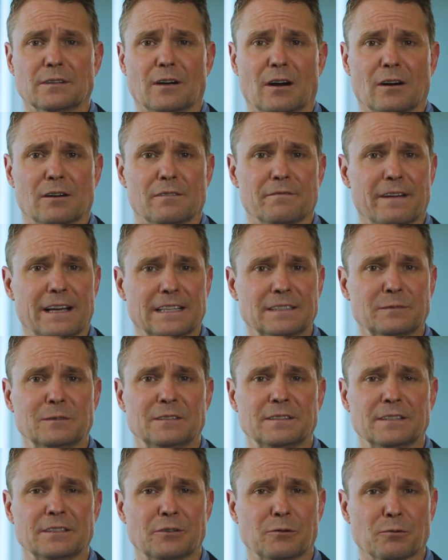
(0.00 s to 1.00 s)
our
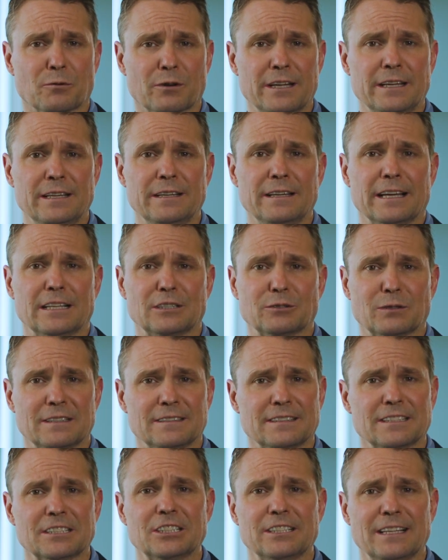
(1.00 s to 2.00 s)
investments in green and
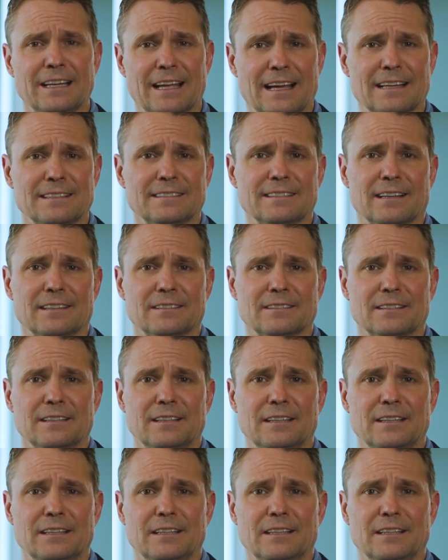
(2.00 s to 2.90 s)
transitioning assets